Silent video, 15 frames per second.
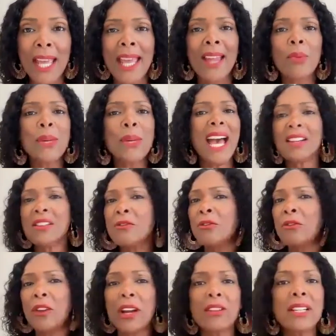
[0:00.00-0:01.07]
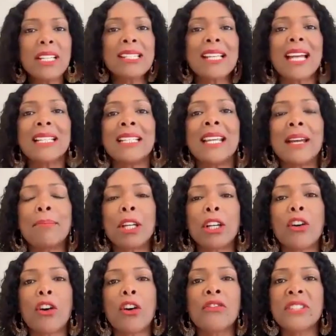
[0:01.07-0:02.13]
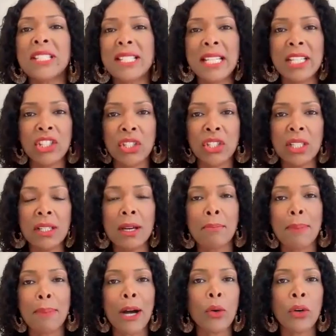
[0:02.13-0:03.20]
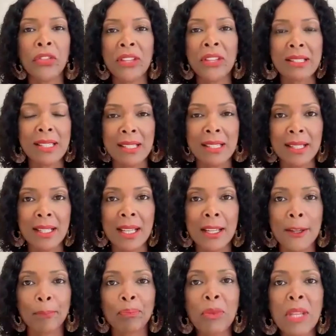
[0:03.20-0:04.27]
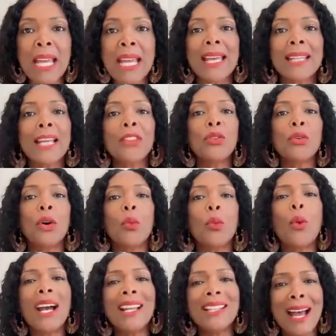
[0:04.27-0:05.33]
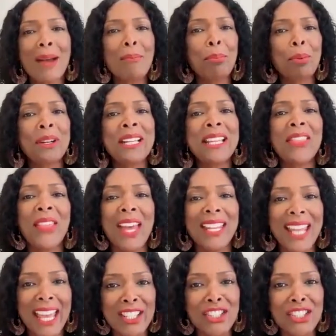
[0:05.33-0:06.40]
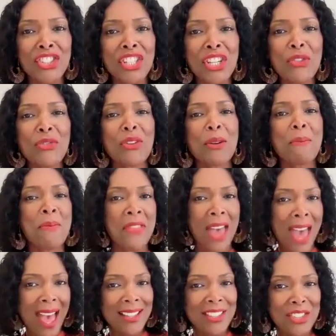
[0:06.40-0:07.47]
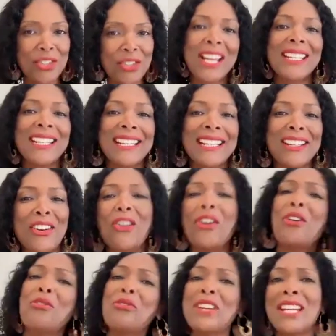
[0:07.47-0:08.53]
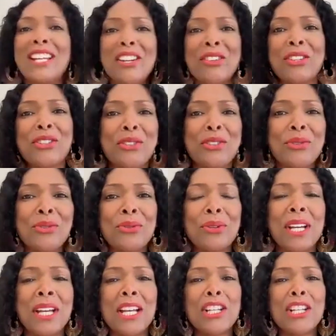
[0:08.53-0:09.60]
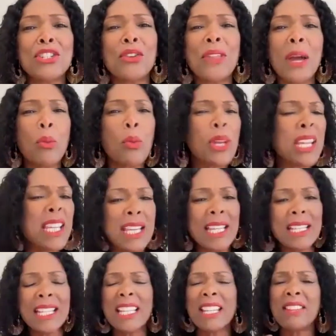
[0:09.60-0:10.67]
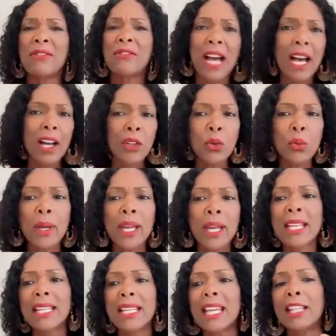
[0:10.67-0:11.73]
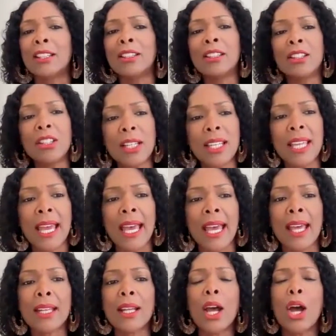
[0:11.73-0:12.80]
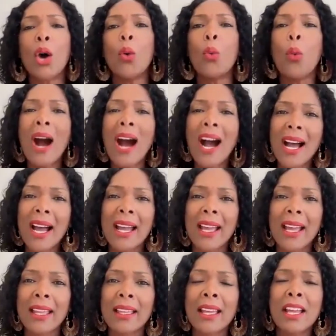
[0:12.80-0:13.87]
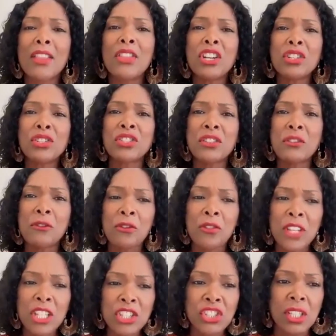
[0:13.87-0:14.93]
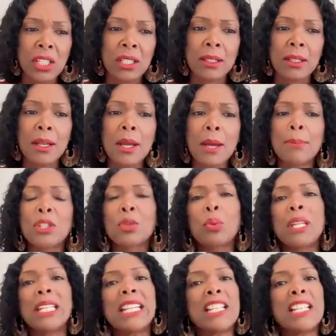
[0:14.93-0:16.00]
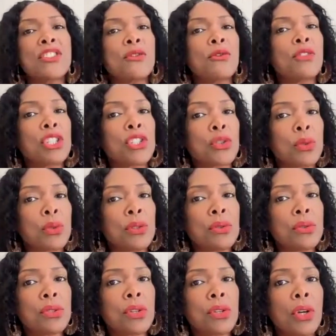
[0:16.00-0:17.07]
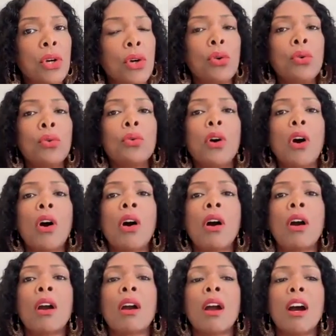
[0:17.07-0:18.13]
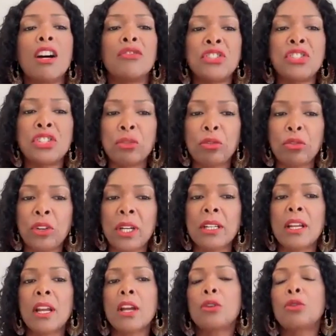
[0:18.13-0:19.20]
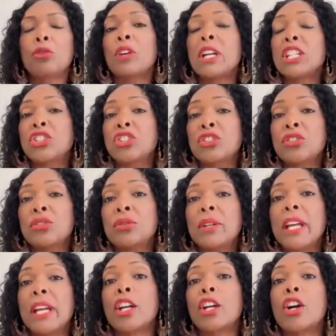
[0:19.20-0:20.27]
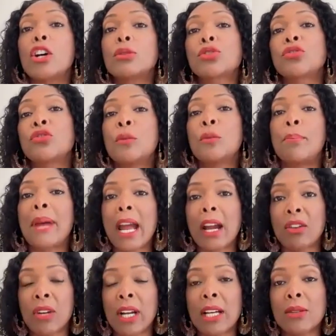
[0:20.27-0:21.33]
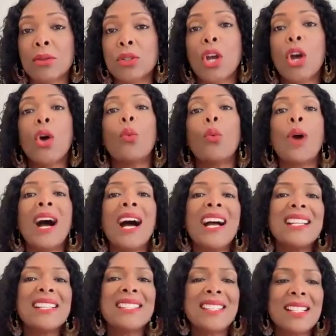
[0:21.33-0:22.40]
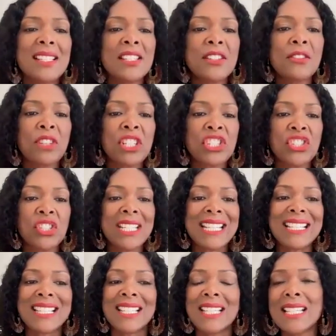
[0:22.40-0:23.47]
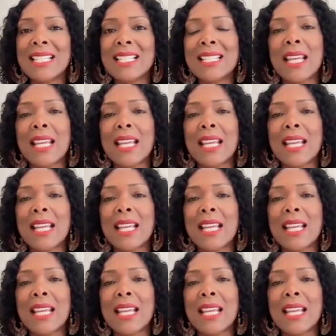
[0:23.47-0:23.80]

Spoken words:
And we had a very dynamic conversation about authenticity. And I thought, why not bring that energy from that training over here to you so that we can evaluate and look at why there's division between individuals who are of different racial and cultural backgrounds. Why does division exist?